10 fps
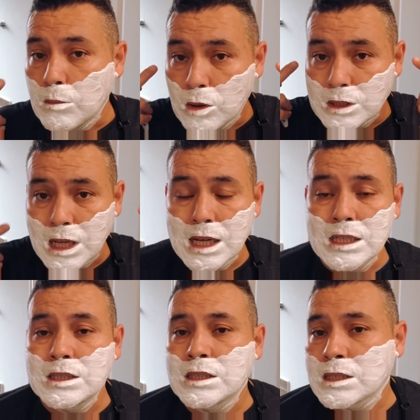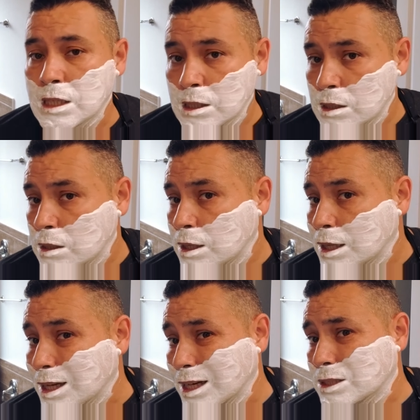both sides,
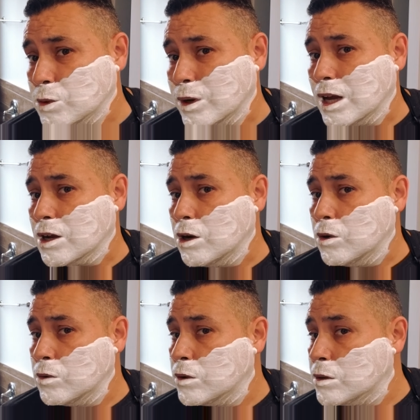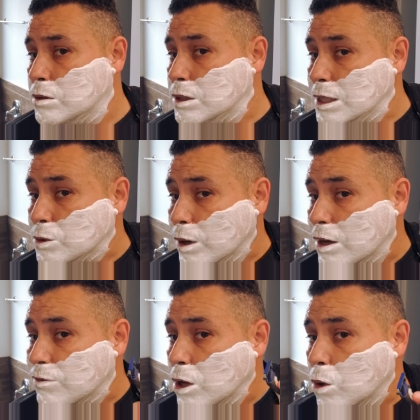and that's the way I go. That's the way I
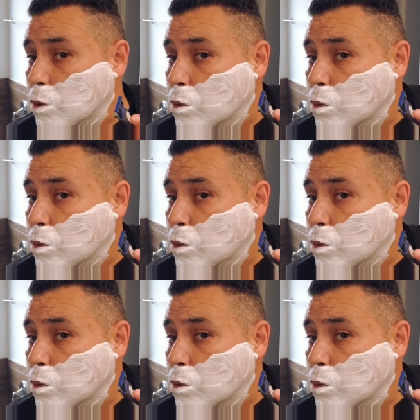flow.